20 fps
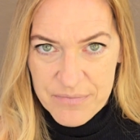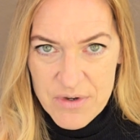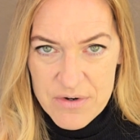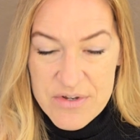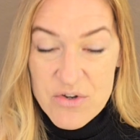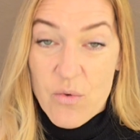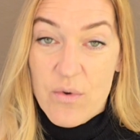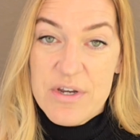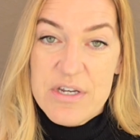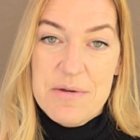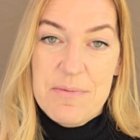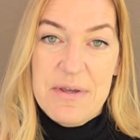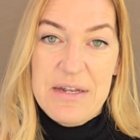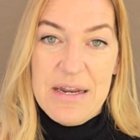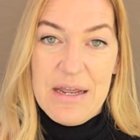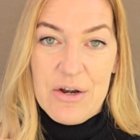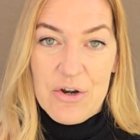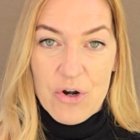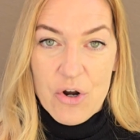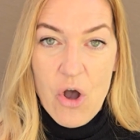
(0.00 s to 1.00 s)
There's going to be an
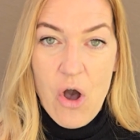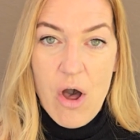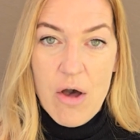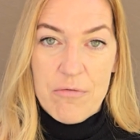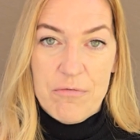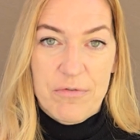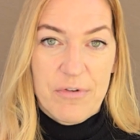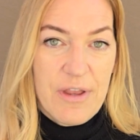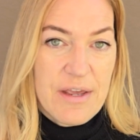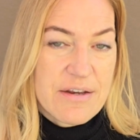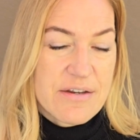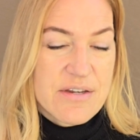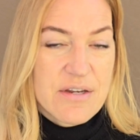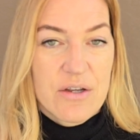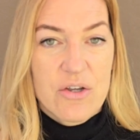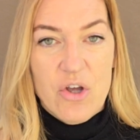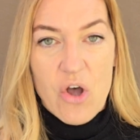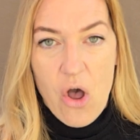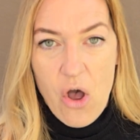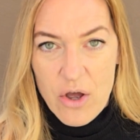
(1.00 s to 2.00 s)
inner conflict
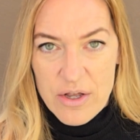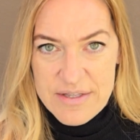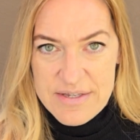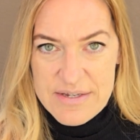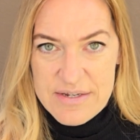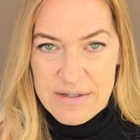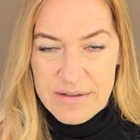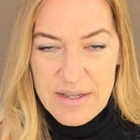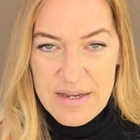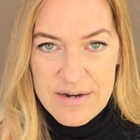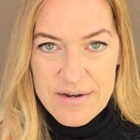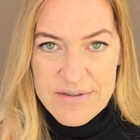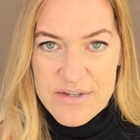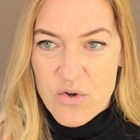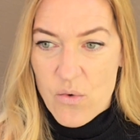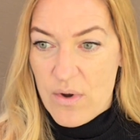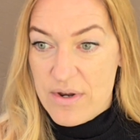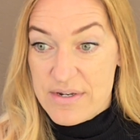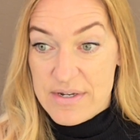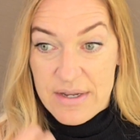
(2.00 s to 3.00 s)
constantly, and it's
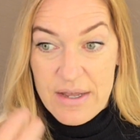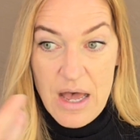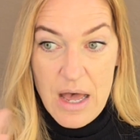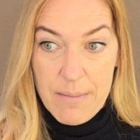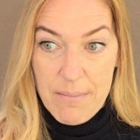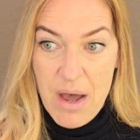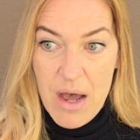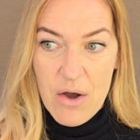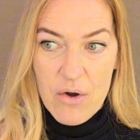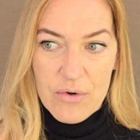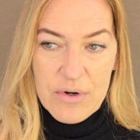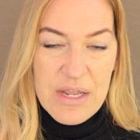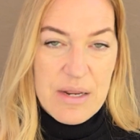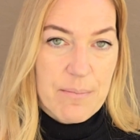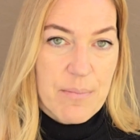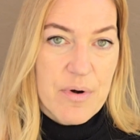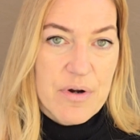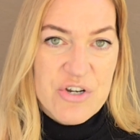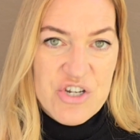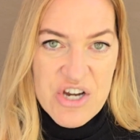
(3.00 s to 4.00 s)
going to come out in
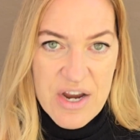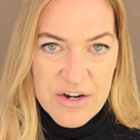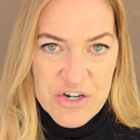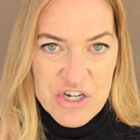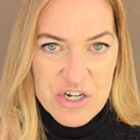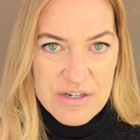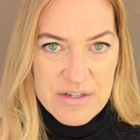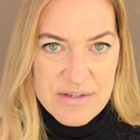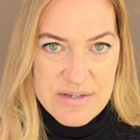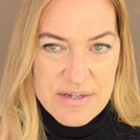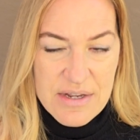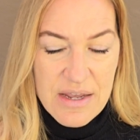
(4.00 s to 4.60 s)
projections.